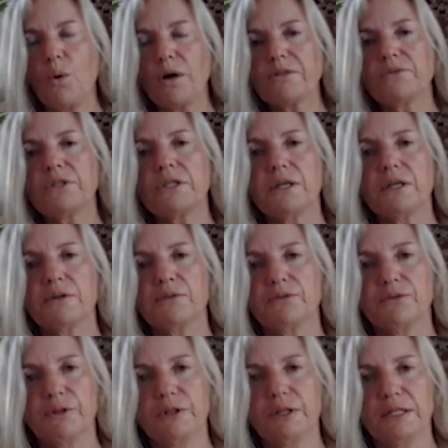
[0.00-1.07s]
one of the
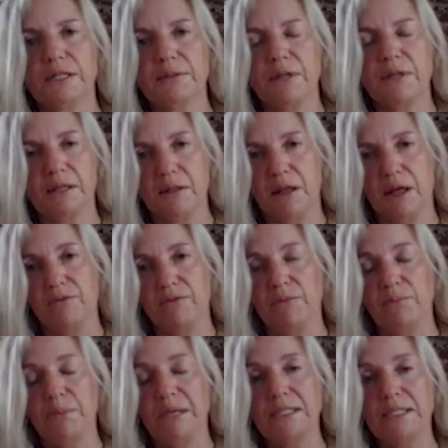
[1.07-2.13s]

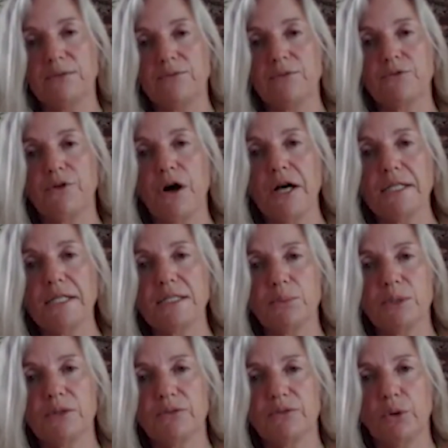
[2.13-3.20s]
pieces of advice that
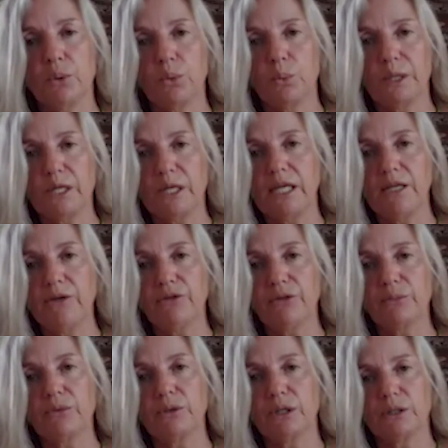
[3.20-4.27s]
we hear
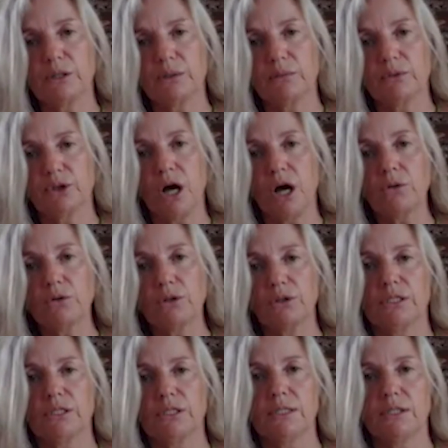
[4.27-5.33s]
from
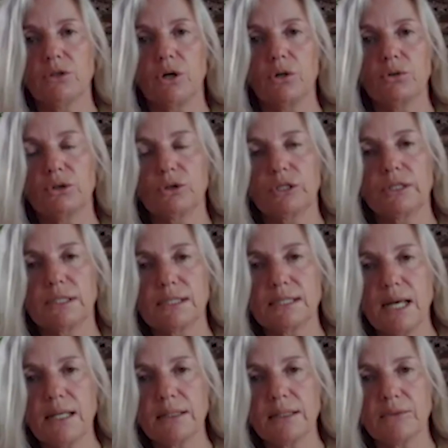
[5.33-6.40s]
childhood is to not look at the
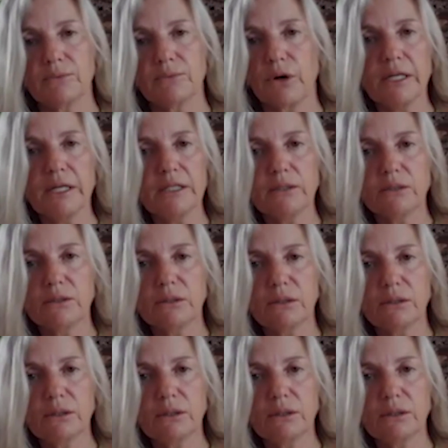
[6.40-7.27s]
sun, right?